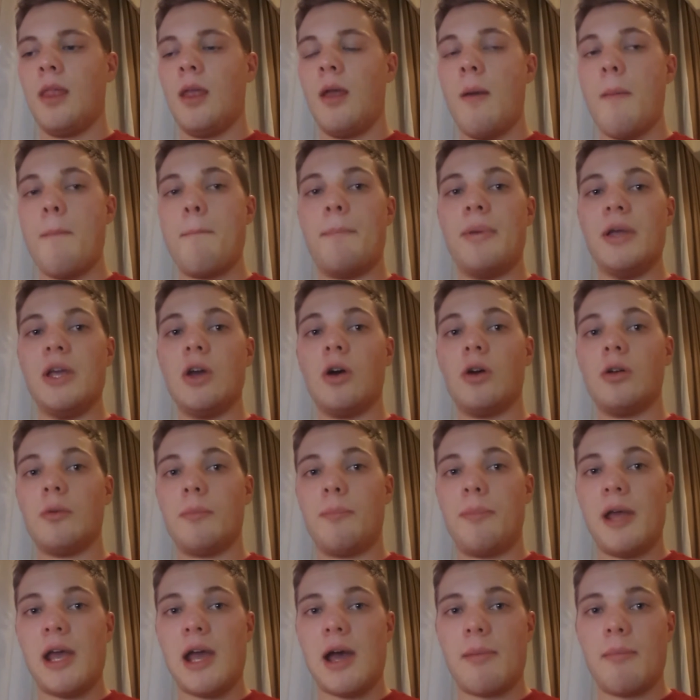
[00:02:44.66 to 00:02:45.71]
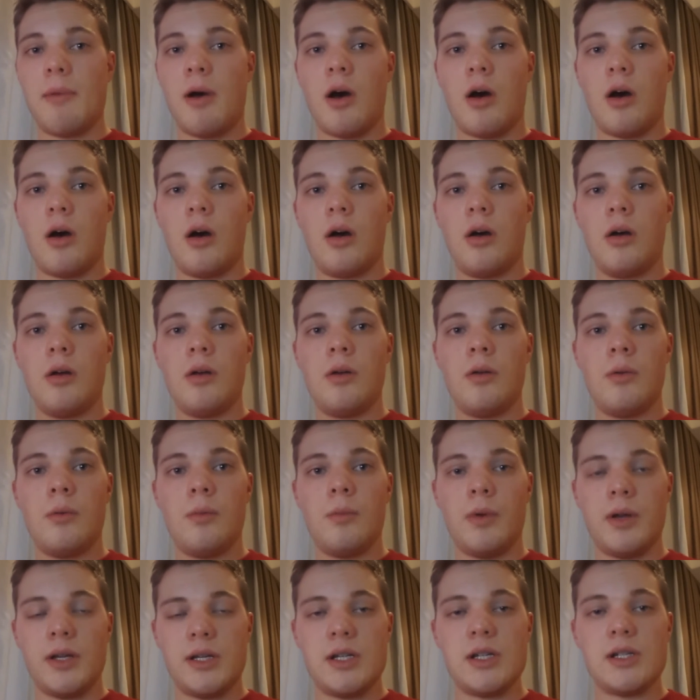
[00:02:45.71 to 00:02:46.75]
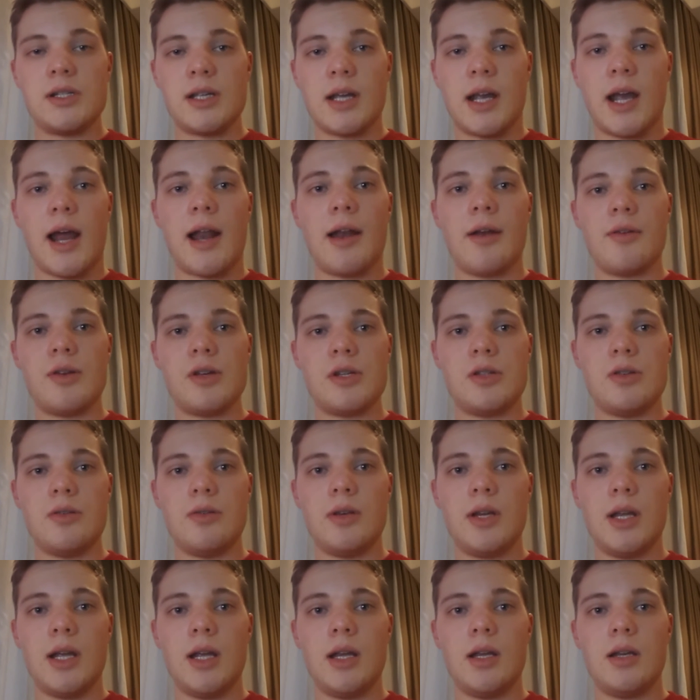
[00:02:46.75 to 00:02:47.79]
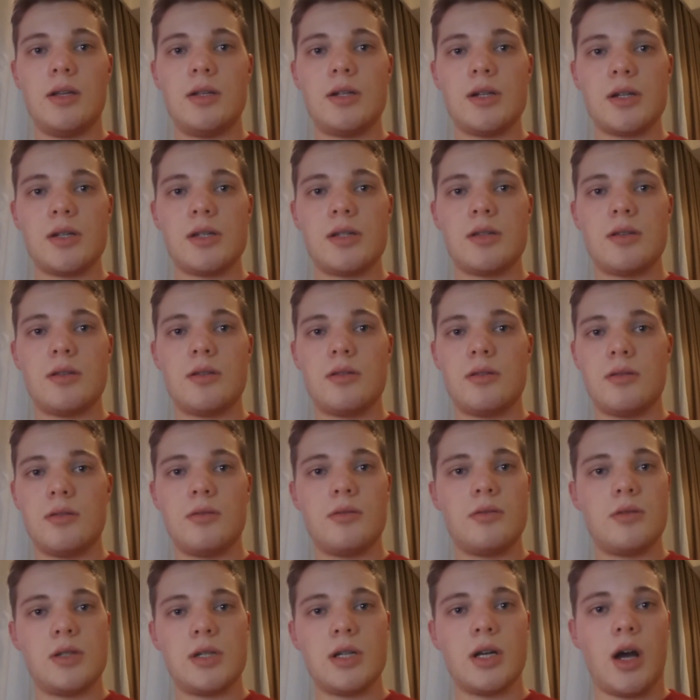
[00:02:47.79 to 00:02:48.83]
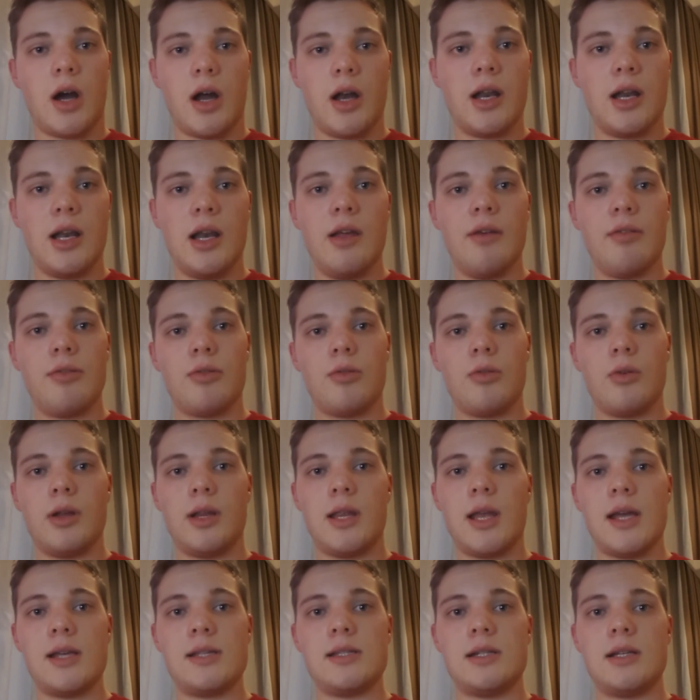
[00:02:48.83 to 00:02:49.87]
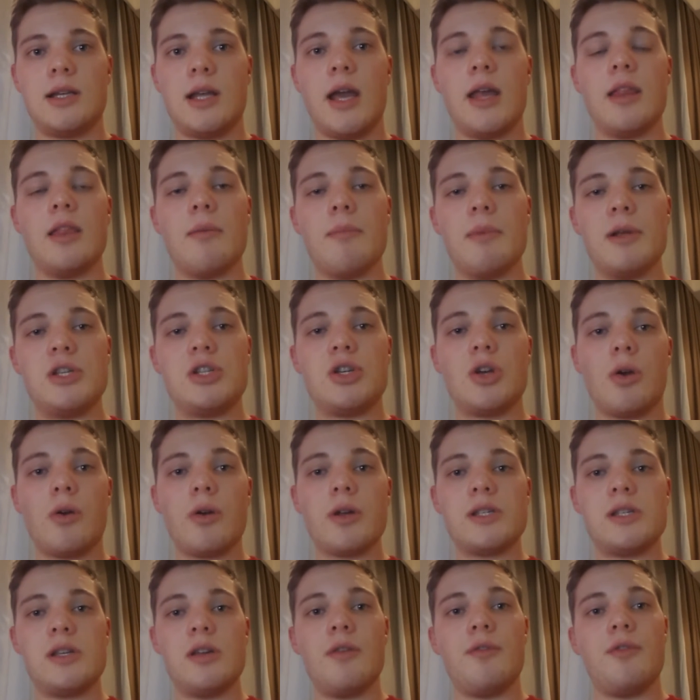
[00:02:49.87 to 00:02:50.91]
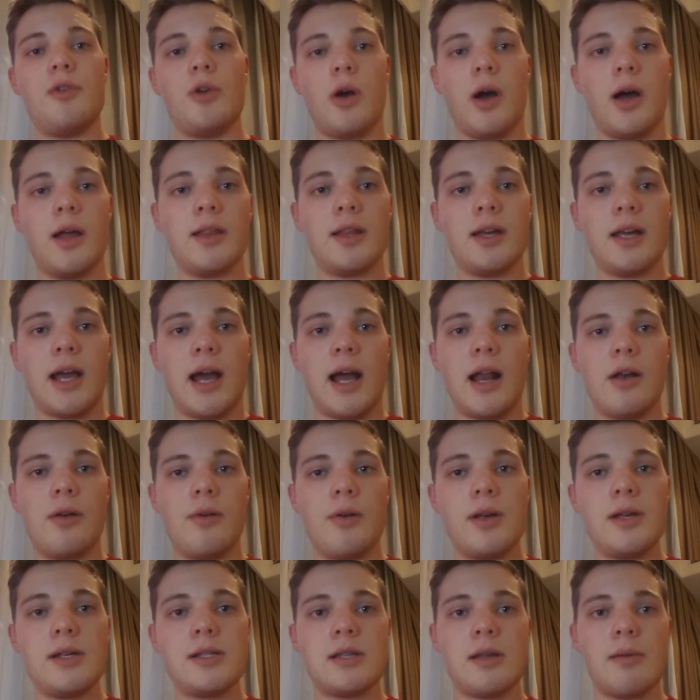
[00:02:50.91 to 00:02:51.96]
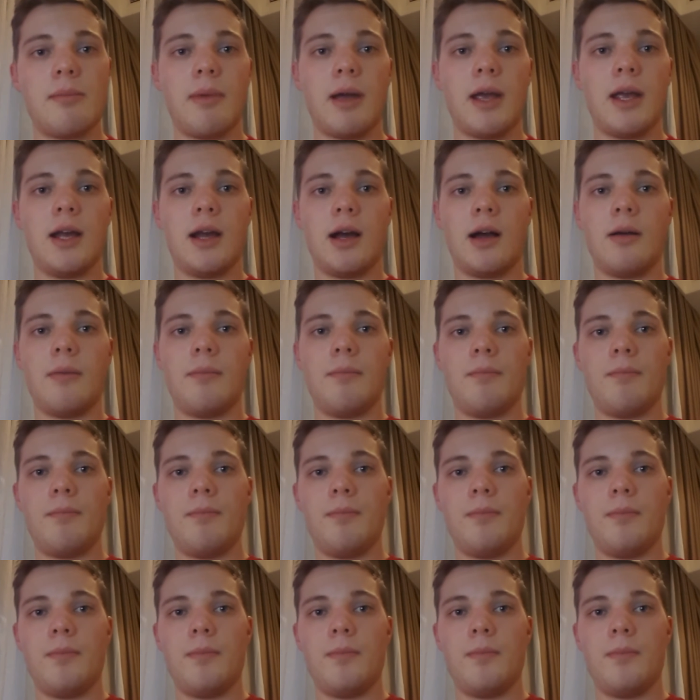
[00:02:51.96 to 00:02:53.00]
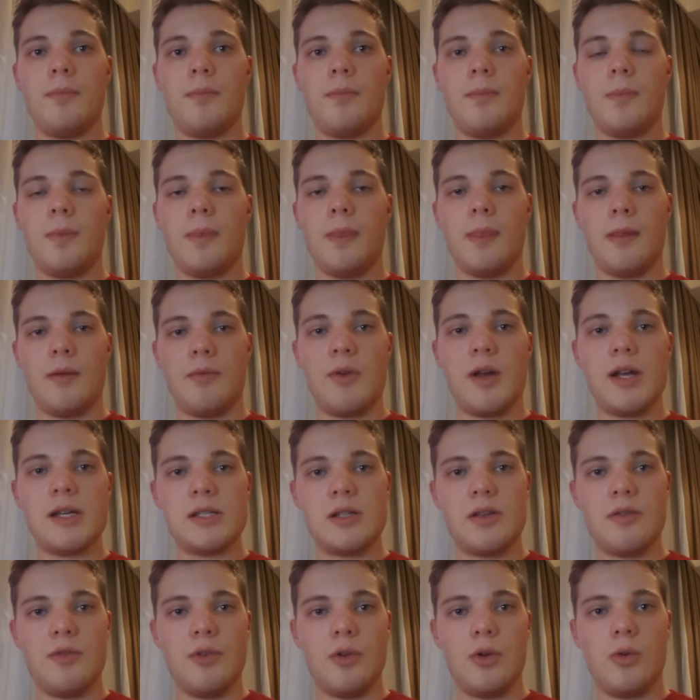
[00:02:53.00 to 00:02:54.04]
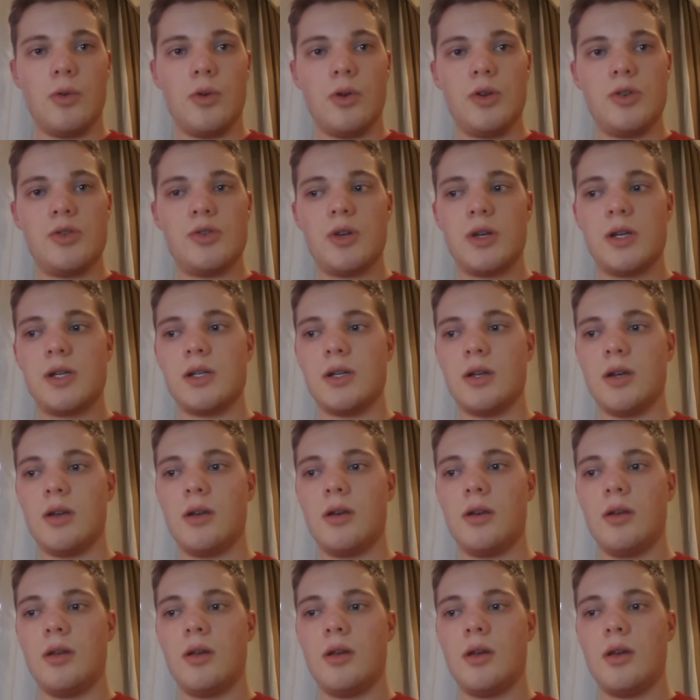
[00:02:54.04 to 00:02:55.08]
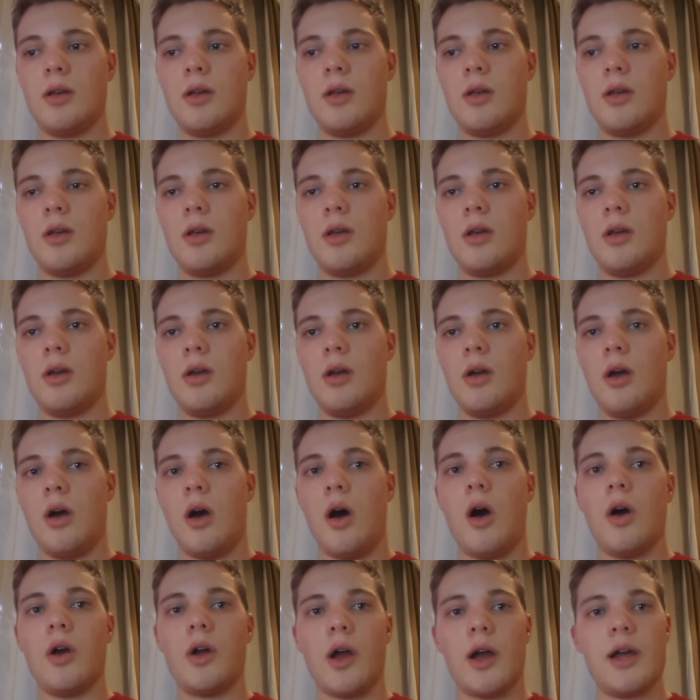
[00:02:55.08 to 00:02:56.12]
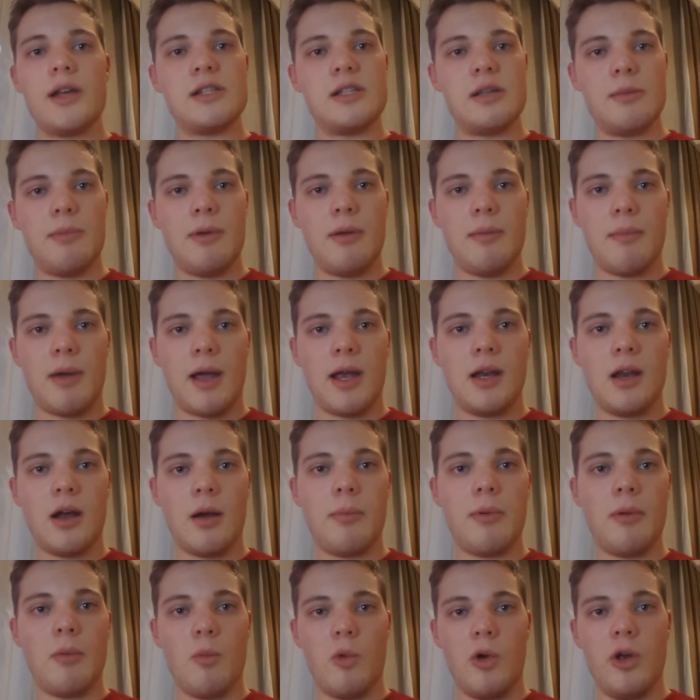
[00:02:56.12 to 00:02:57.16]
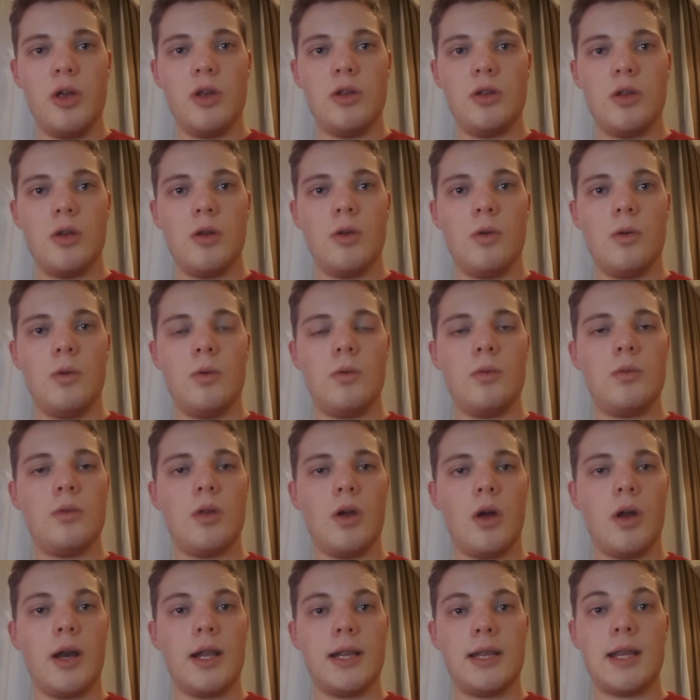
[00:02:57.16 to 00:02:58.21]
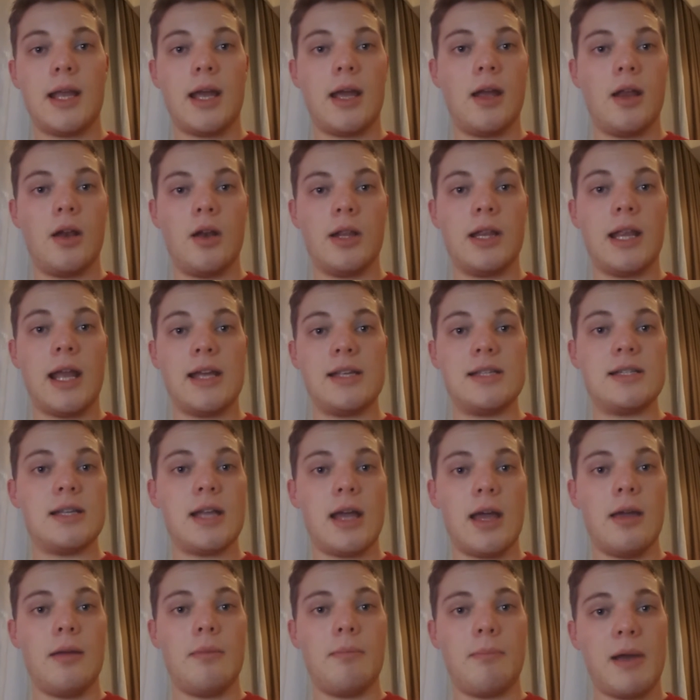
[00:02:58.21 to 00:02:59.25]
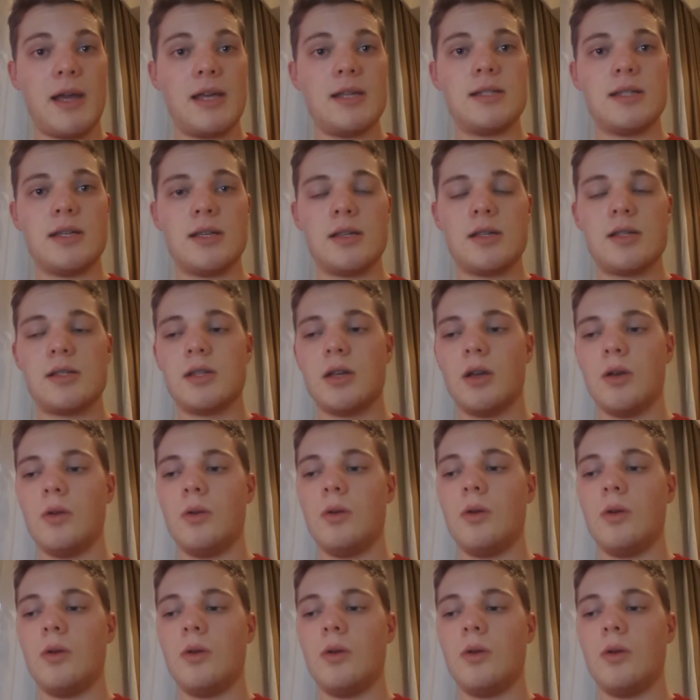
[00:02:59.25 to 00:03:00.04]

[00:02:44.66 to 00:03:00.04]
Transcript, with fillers: beyond B M R, which is the calories you need just to kind of live through a day to day, the majority of your other calories that make up the rest of your nutrition are going to be made up in what you do on a, on a day to day basis. So